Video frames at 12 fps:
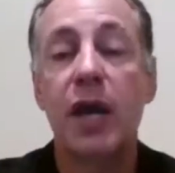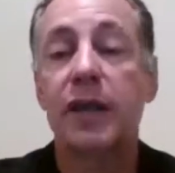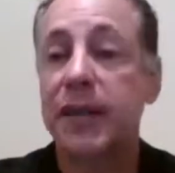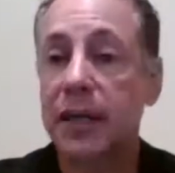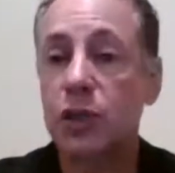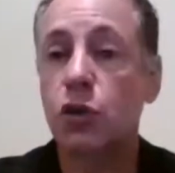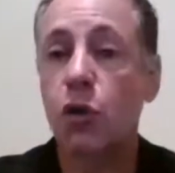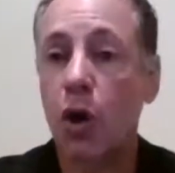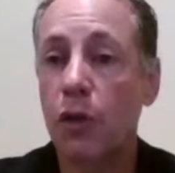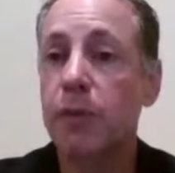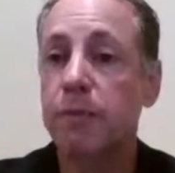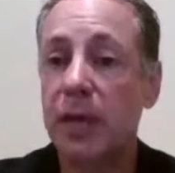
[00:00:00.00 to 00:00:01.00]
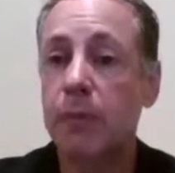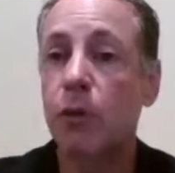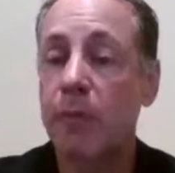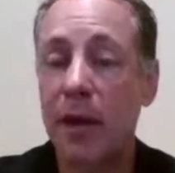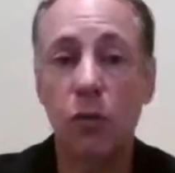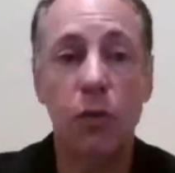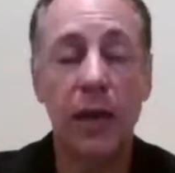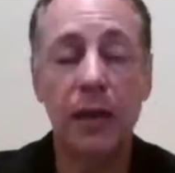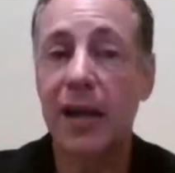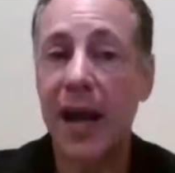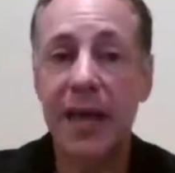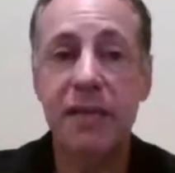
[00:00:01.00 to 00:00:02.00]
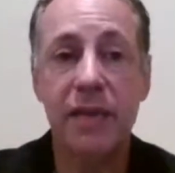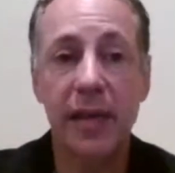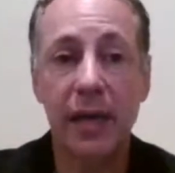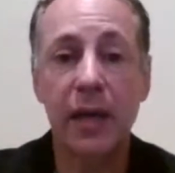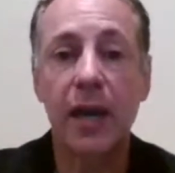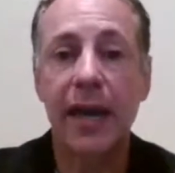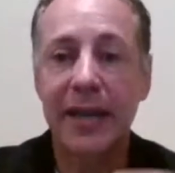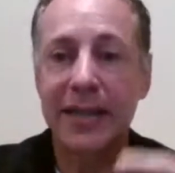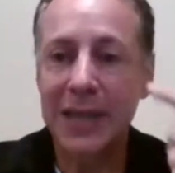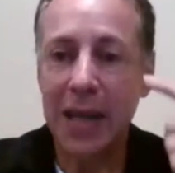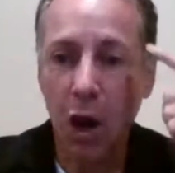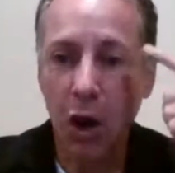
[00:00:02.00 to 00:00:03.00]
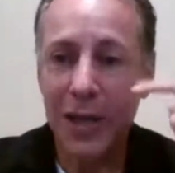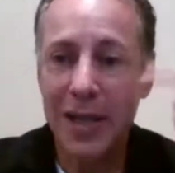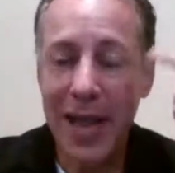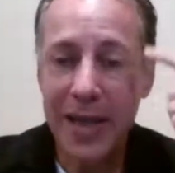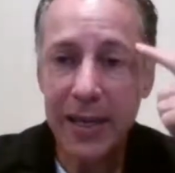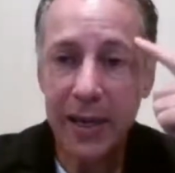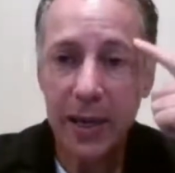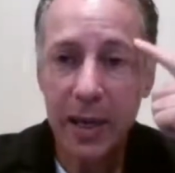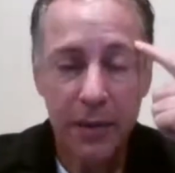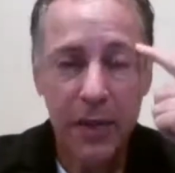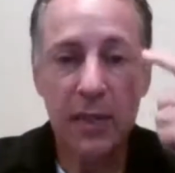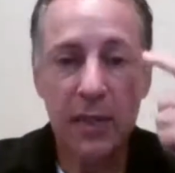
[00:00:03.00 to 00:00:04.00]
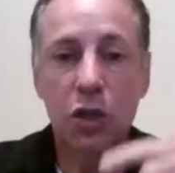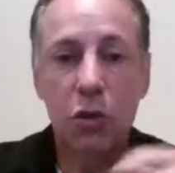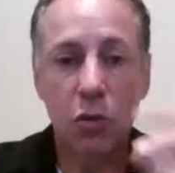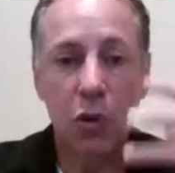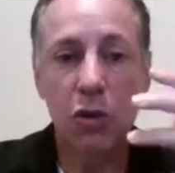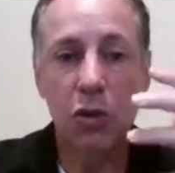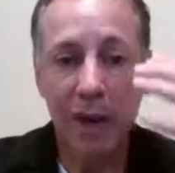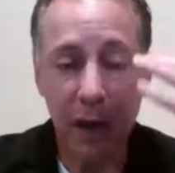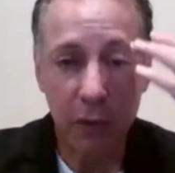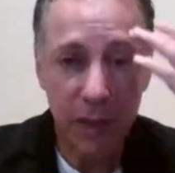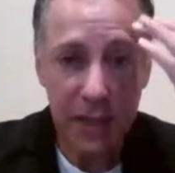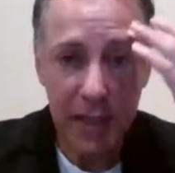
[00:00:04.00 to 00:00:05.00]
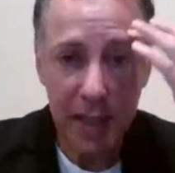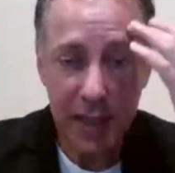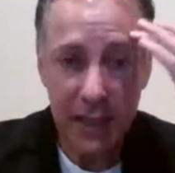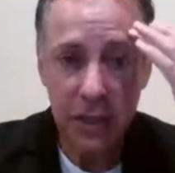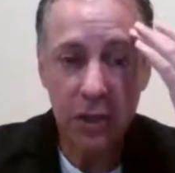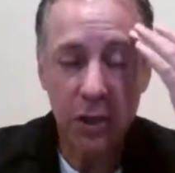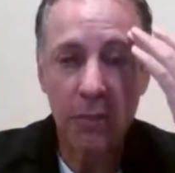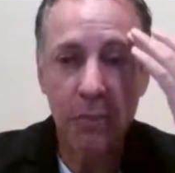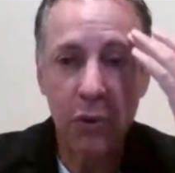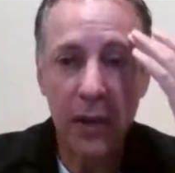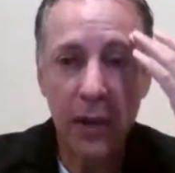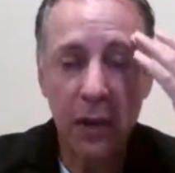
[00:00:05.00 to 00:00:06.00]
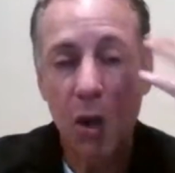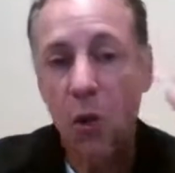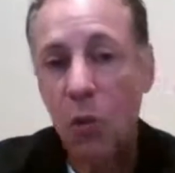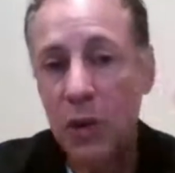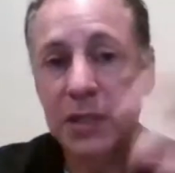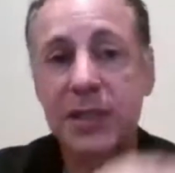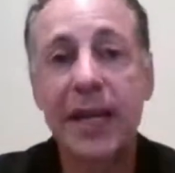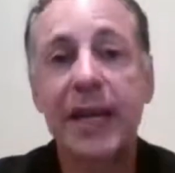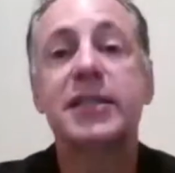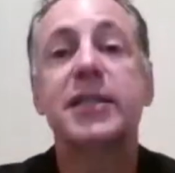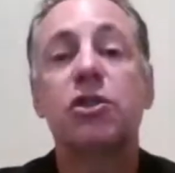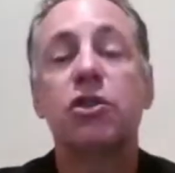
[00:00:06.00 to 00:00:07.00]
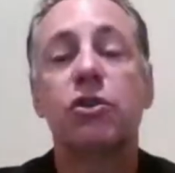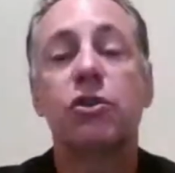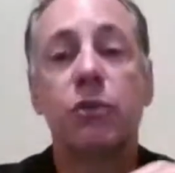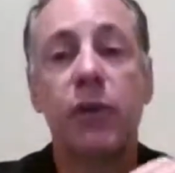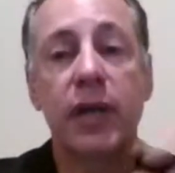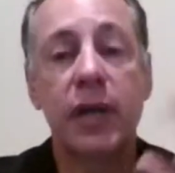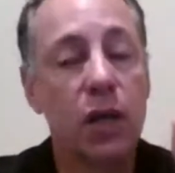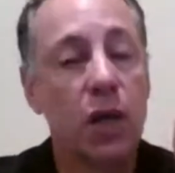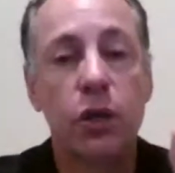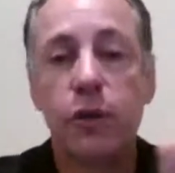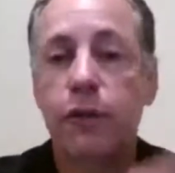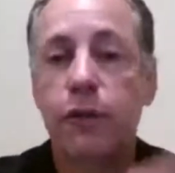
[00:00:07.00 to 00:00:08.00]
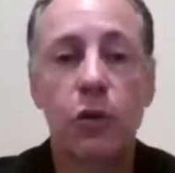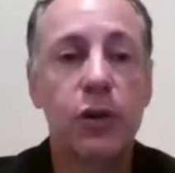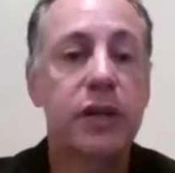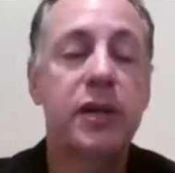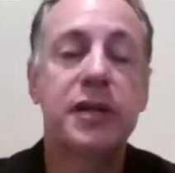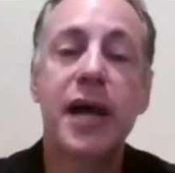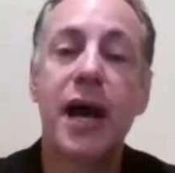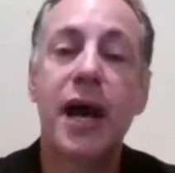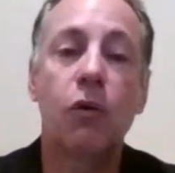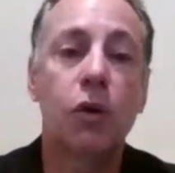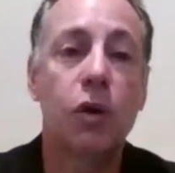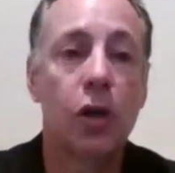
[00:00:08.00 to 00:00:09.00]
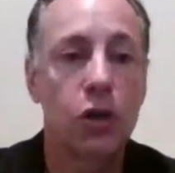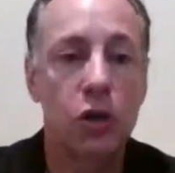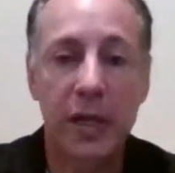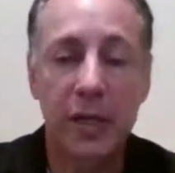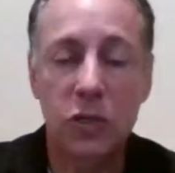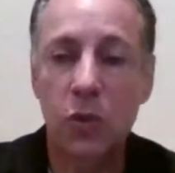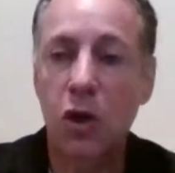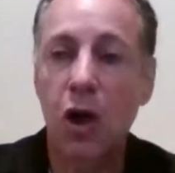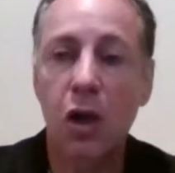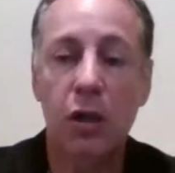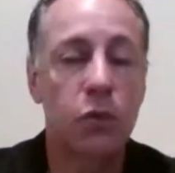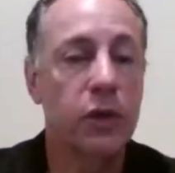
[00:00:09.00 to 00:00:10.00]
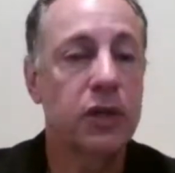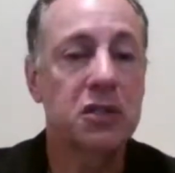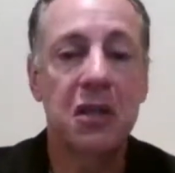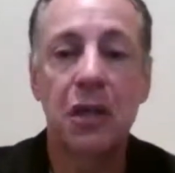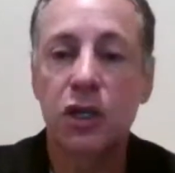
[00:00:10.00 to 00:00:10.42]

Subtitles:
These are all the people, by the way, that I think are letting this coronavirus get into their brain. Once it gets into your brain, you've thrown in the towel, you may as well call it quits.